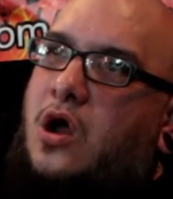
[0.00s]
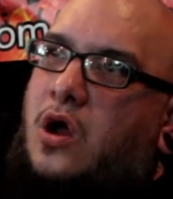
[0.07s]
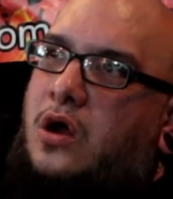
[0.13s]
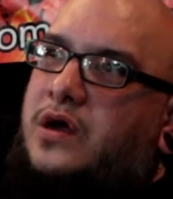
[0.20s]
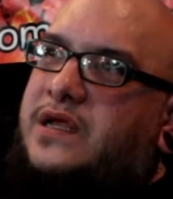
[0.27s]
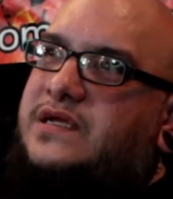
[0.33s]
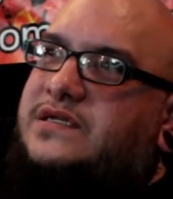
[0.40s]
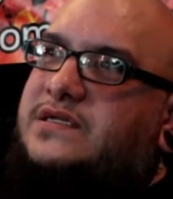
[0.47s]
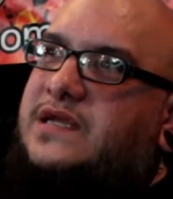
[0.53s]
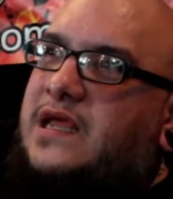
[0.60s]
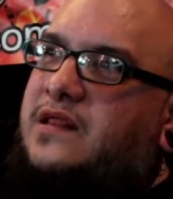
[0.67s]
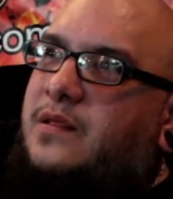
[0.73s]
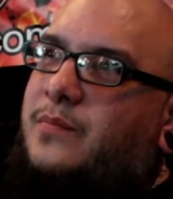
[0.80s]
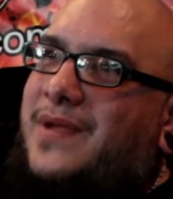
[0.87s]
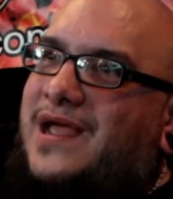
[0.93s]
artist
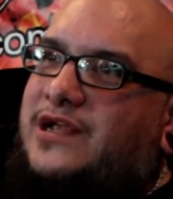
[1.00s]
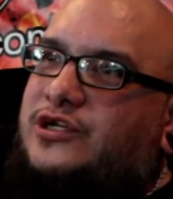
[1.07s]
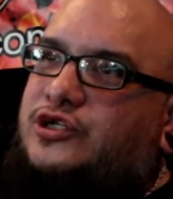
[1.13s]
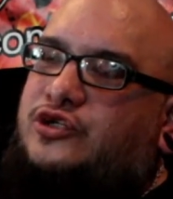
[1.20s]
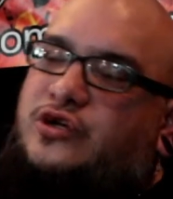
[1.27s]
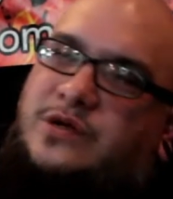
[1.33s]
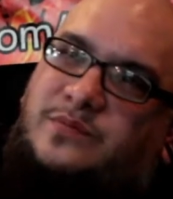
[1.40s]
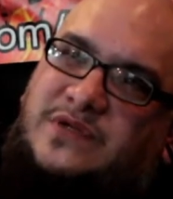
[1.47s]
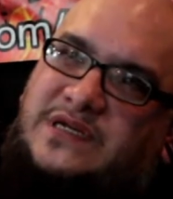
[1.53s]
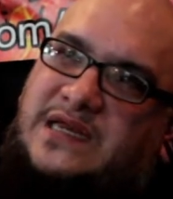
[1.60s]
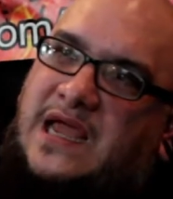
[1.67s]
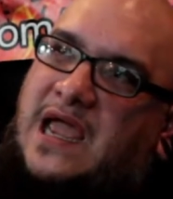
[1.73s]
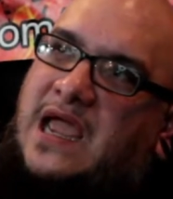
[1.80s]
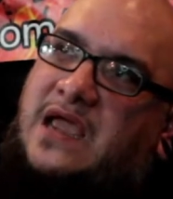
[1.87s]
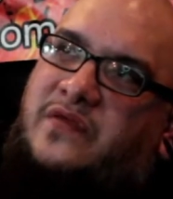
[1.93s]
in the mainstream
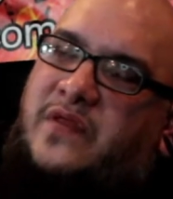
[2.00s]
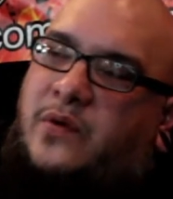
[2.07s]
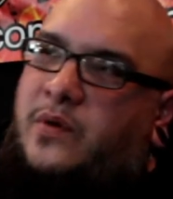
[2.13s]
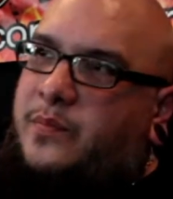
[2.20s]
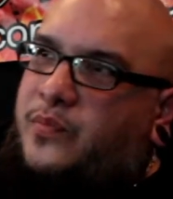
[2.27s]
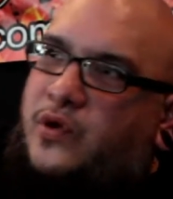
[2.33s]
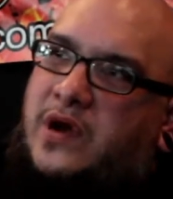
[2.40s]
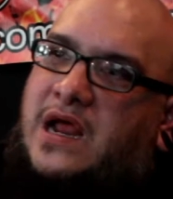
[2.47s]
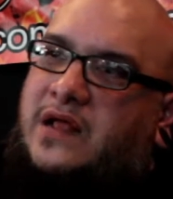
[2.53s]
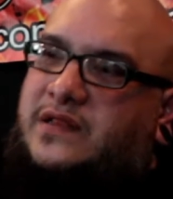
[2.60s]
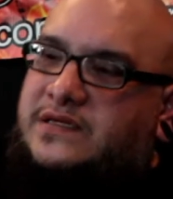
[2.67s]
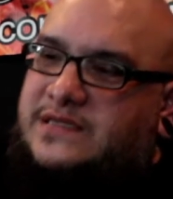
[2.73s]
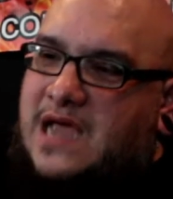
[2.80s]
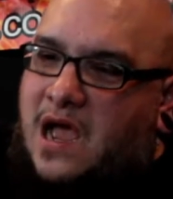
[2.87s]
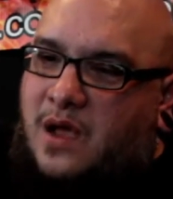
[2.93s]
today and they were put out
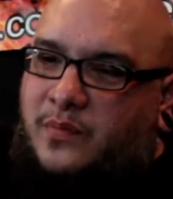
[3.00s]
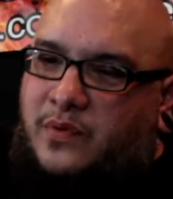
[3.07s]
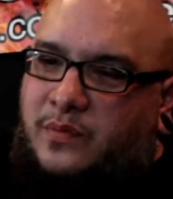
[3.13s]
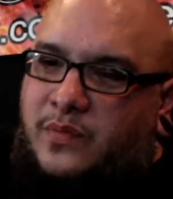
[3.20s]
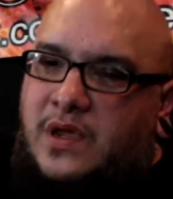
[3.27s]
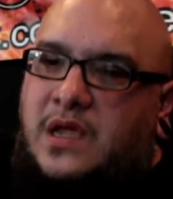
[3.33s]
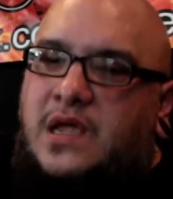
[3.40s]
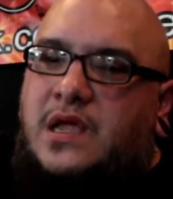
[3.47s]
this album,